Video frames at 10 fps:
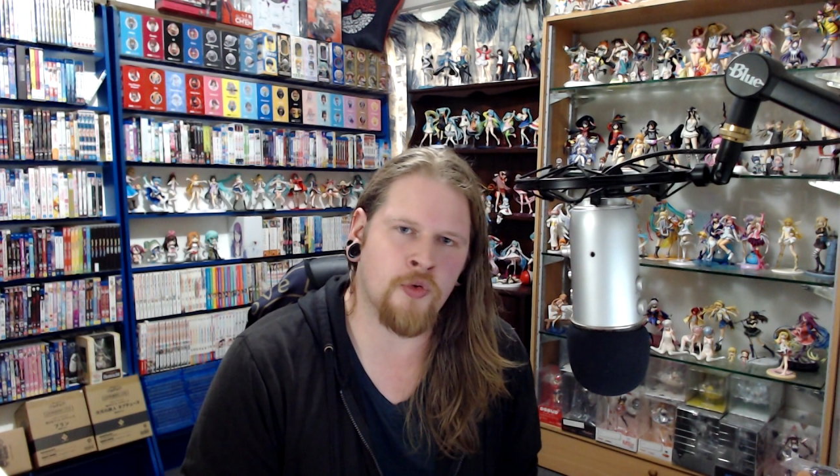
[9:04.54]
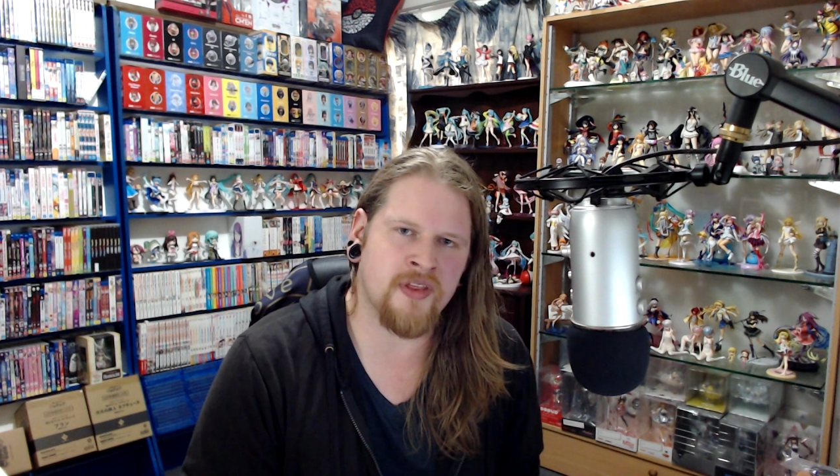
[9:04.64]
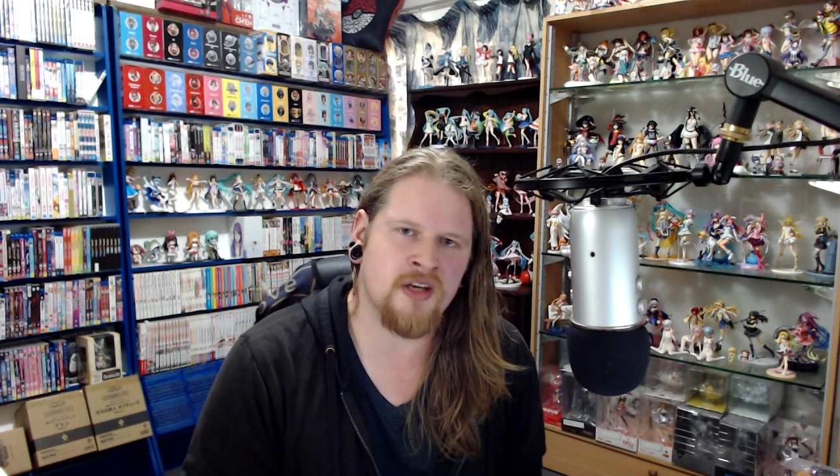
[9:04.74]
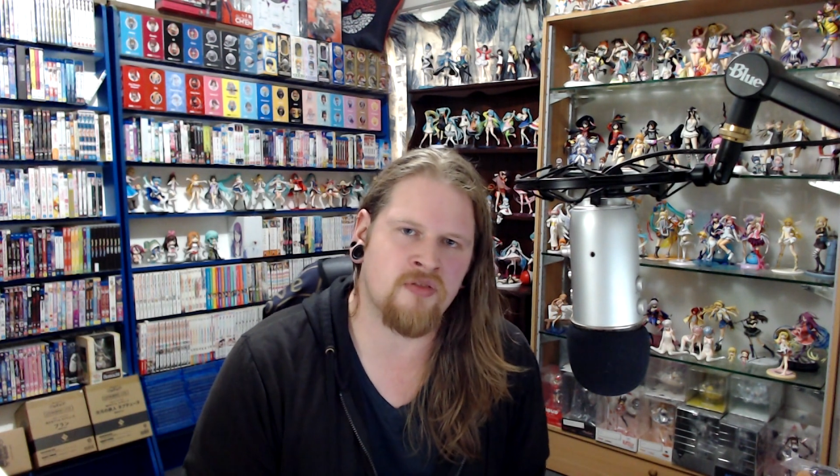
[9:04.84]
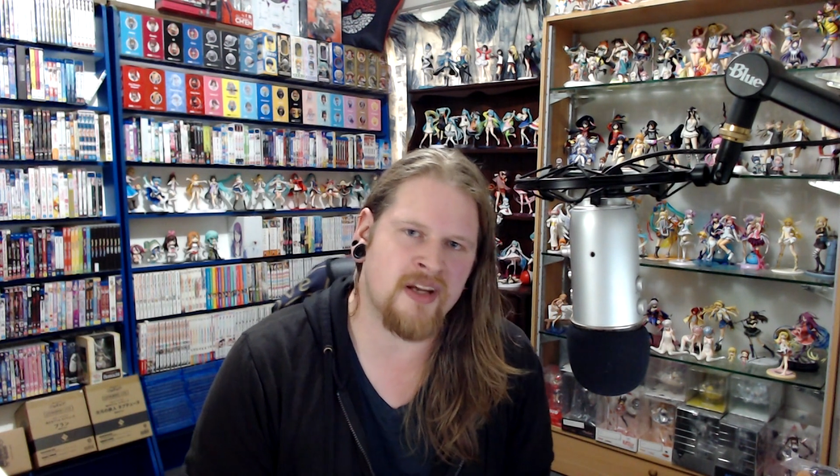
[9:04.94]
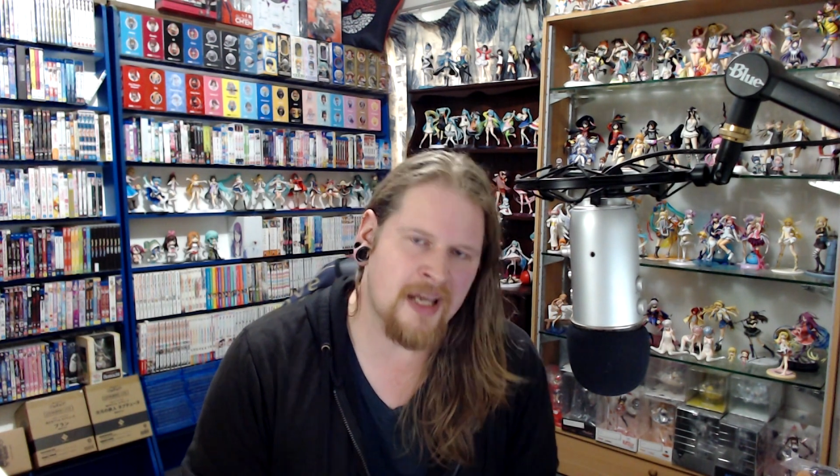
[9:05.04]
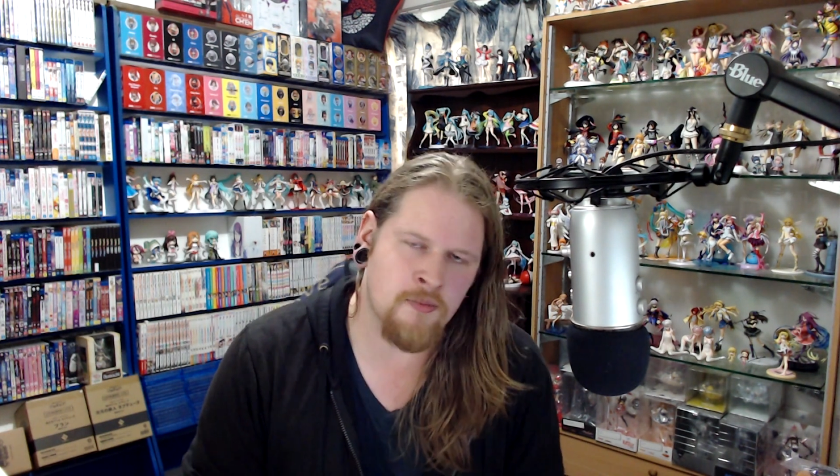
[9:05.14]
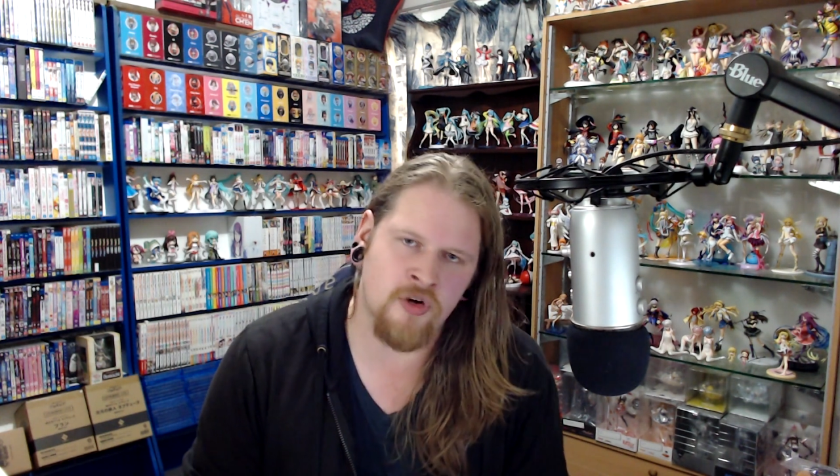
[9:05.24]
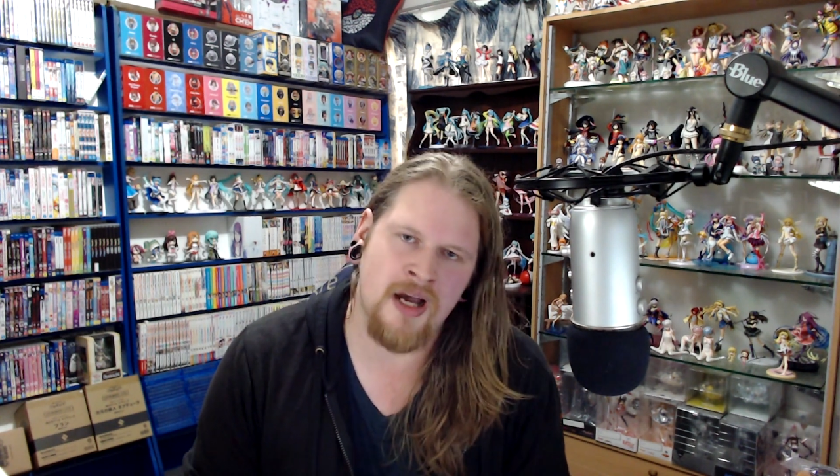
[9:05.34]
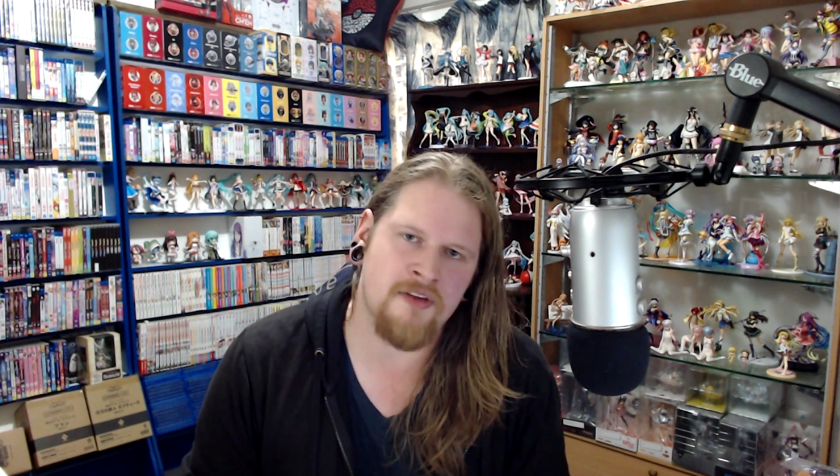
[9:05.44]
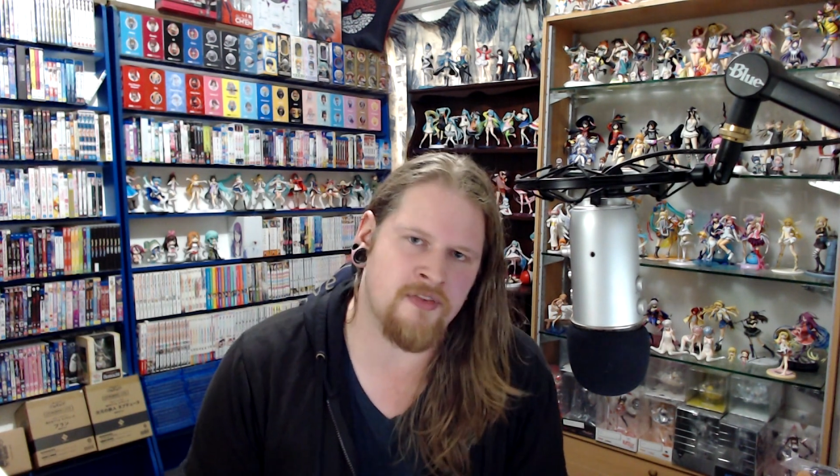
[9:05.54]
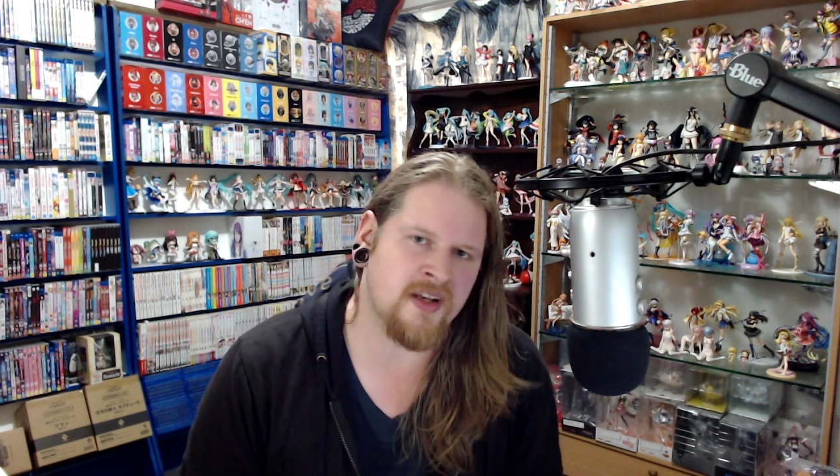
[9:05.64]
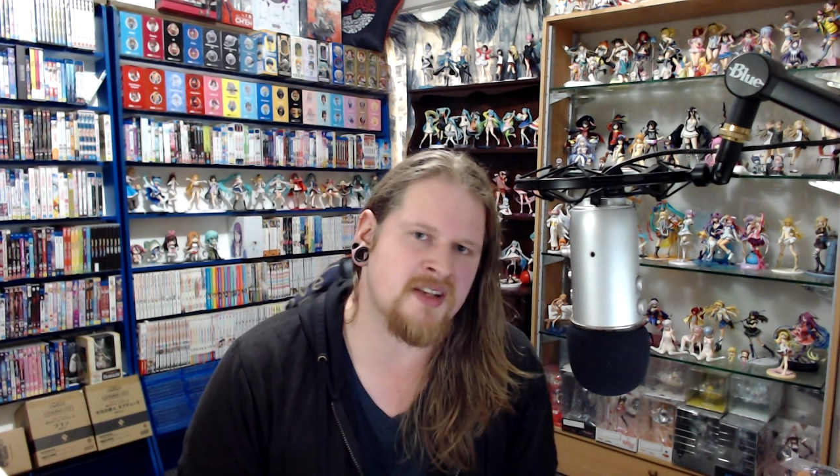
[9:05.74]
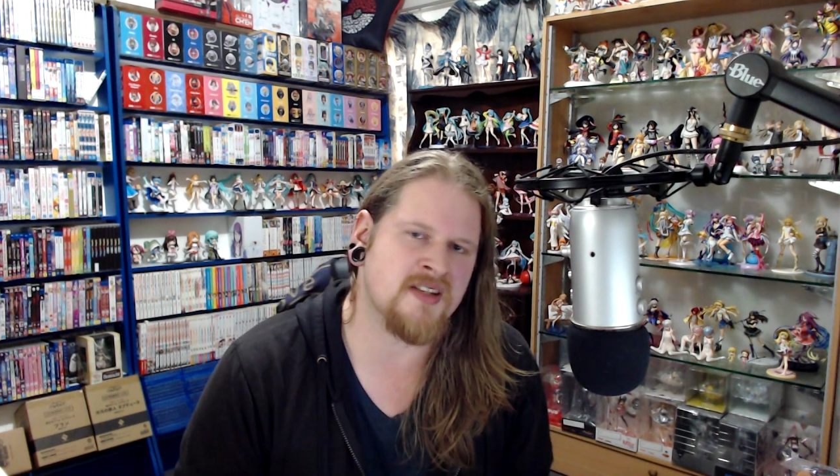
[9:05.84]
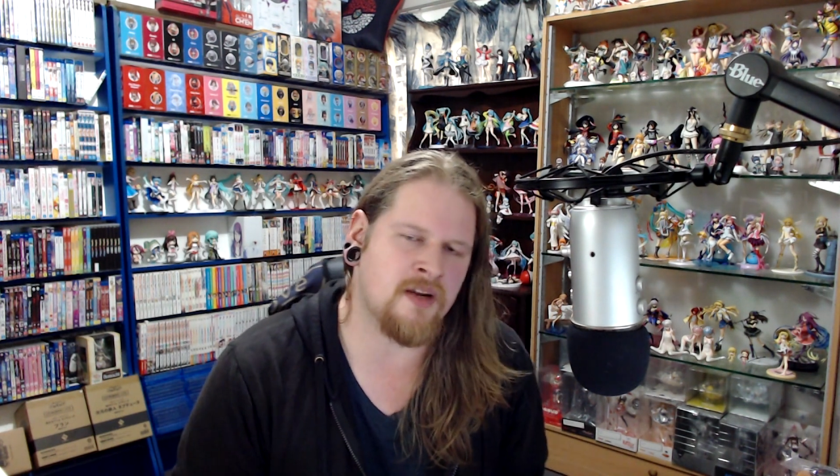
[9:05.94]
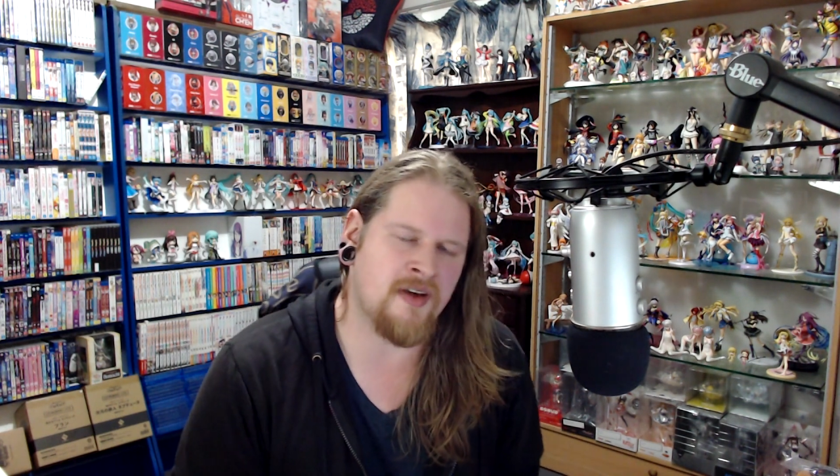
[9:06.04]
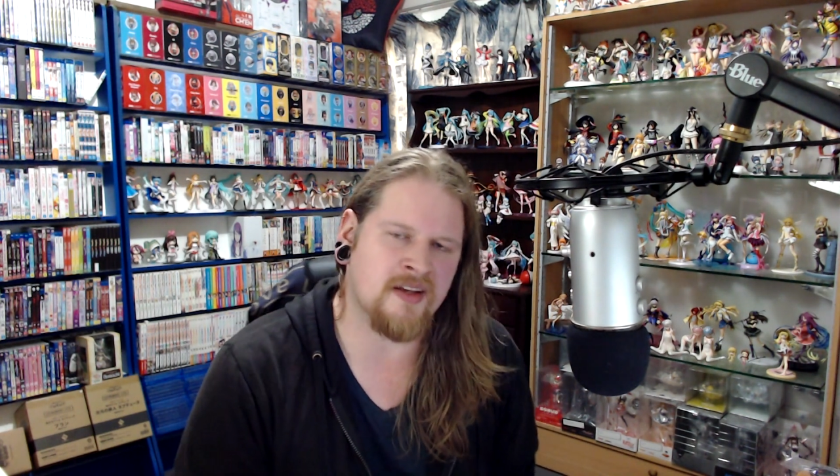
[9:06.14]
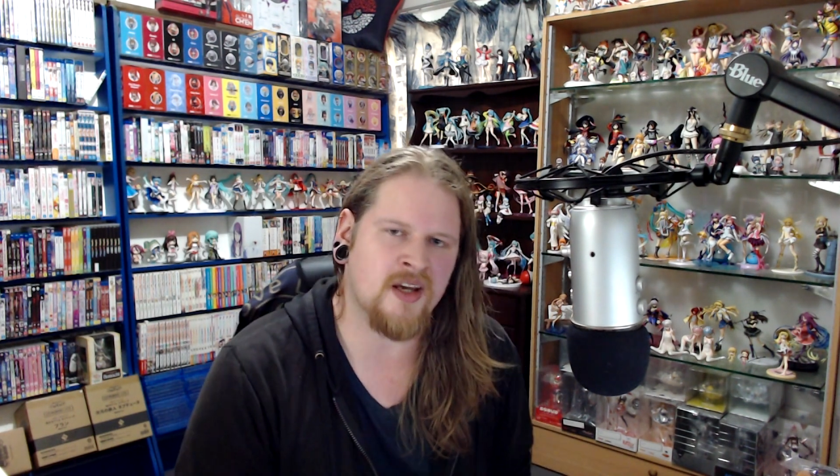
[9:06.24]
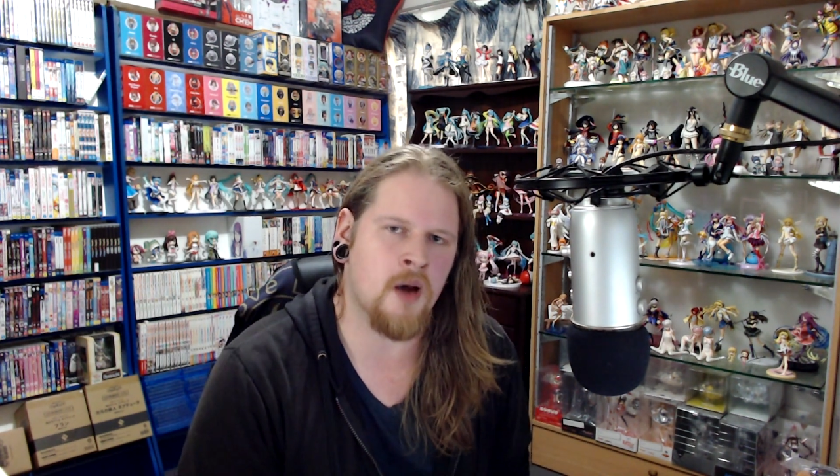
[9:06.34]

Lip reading: all the Range Murata figures that I've had